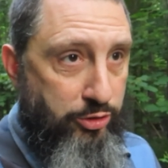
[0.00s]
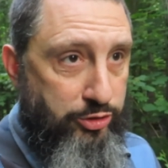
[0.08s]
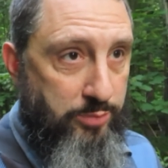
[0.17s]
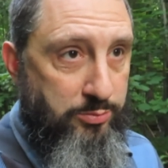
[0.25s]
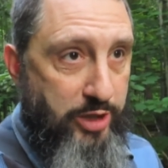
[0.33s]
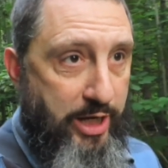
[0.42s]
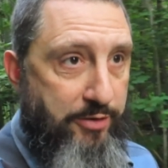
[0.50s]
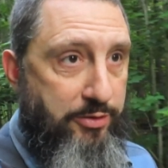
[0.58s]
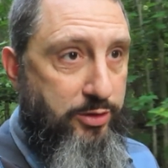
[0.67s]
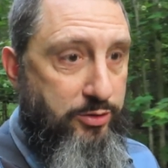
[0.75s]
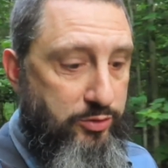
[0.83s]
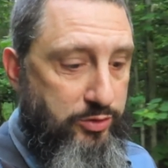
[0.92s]
some
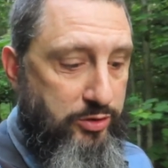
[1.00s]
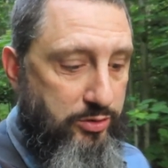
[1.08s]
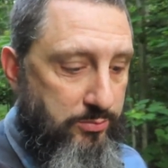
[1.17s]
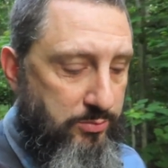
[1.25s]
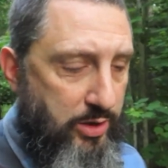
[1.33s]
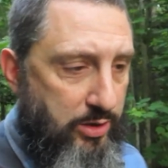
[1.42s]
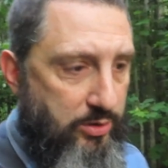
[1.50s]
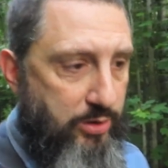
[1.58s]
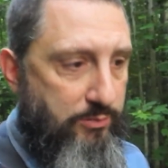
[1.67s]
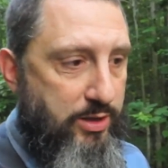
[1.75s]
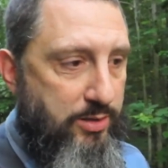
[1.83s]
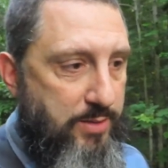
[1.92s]
Catholic system, they,
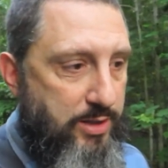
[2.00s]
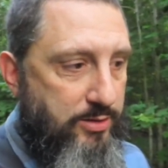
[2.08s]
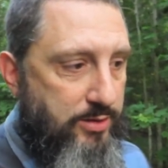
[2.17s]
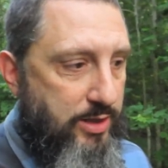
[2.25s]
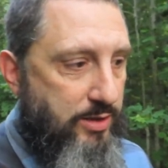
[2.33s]
they recommended the